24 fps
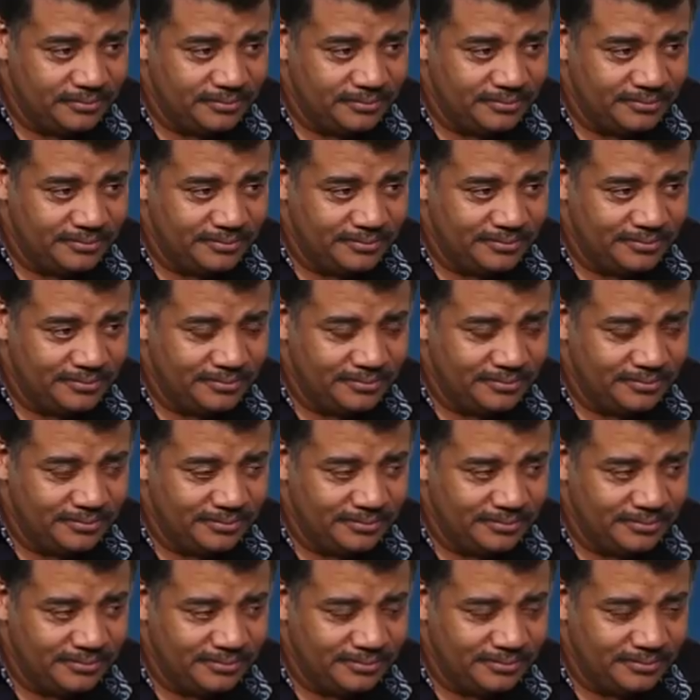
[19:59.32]

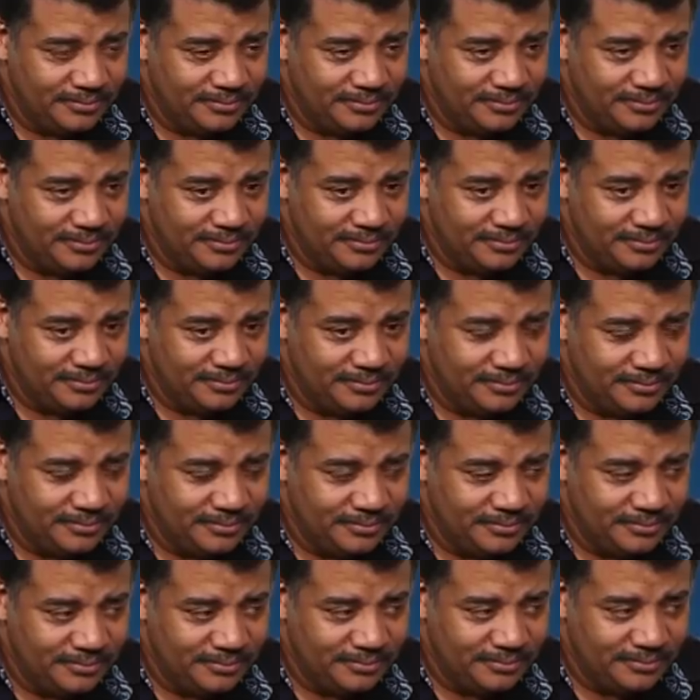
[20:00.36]

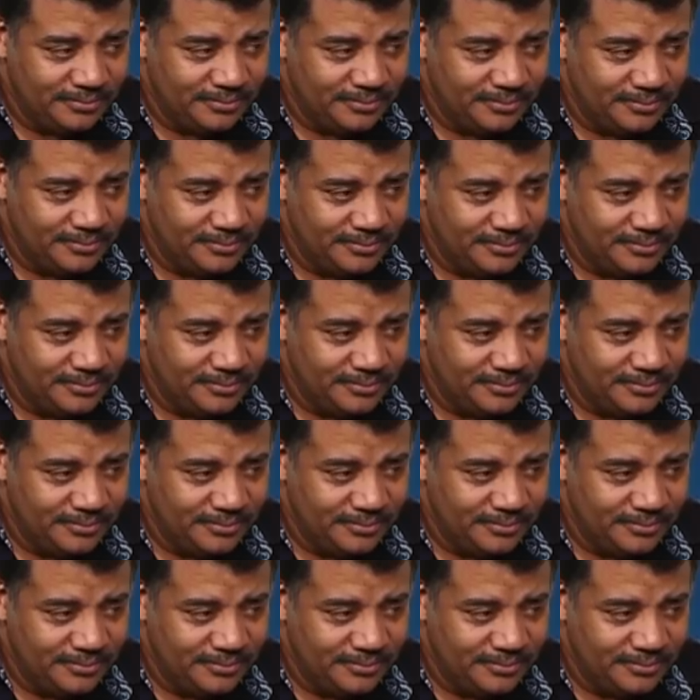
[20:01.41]
[no speech]